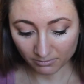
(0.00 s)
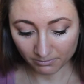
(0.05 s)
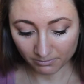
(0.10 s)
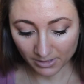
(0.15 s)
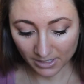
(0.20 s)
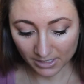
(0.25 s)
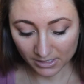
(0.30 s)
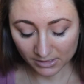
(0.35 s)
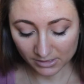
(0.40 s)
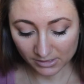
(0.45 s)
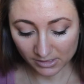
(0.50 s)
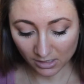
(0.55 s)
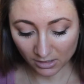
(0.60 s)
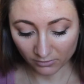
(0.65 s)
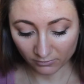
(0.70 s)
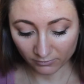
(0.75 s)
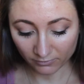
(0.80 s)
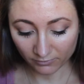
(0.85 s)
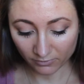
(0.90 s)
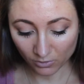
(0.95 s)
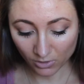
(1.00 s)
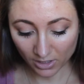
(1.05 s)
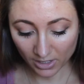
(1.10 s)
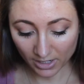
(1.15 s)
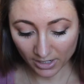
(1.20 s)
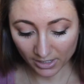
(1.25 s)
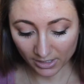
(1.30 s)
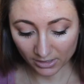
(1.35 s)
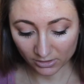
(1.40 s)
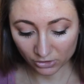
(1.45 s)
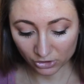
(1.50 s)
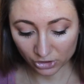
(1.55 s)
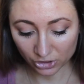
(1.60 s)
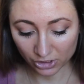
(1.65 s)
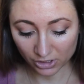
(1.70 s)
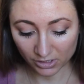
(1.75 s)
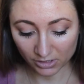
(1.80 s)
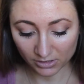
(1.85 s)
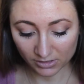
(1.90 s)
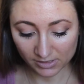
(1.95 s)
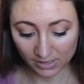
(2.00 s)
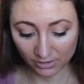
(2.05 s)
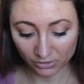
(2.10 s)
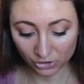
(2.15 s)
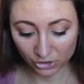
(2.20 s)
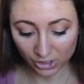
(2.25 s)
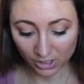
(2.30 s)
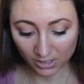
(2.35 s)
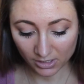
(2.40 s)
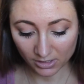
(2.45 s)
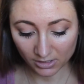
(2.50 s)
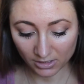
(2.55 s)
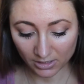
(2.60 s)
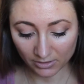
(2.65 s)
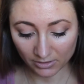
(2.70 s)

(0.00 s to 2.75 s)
base on forehead, cheeks, and chin,